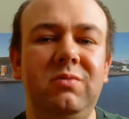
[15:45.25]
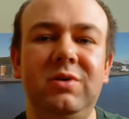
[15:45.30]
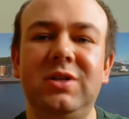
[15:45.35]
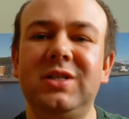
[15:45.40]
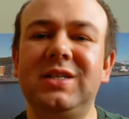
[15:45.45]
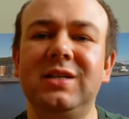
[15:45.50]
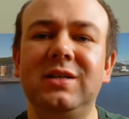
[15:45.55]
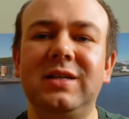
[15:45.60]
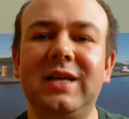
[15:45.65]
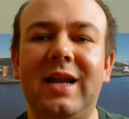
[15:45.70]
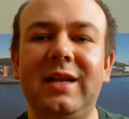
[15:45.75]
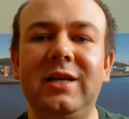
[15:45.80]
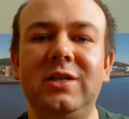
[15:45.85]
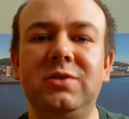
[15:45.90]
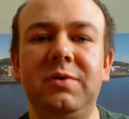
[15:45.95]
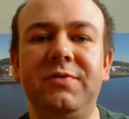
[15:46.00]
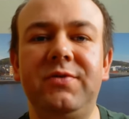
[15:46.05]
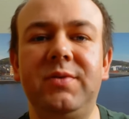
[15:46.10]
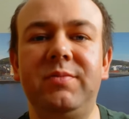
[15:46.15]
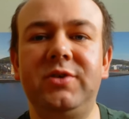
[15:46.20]
which still
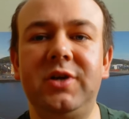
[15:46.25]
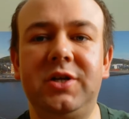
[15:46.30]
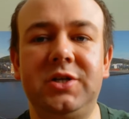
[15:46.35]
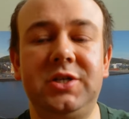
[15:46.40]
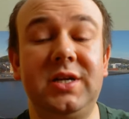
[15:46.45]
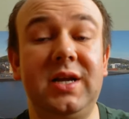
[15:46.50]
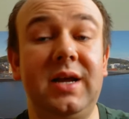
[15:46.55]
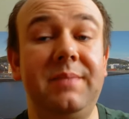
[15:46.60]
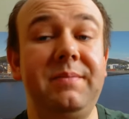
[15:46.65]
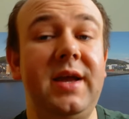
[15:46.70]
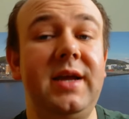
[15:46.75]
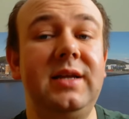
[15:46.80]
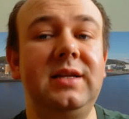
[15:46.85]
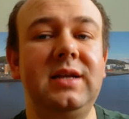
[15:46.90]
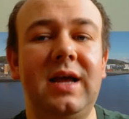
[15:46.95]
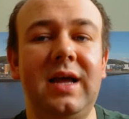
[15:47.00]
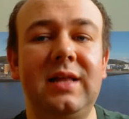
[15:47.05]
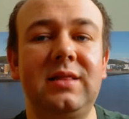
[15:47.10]
tallies with the prediction I made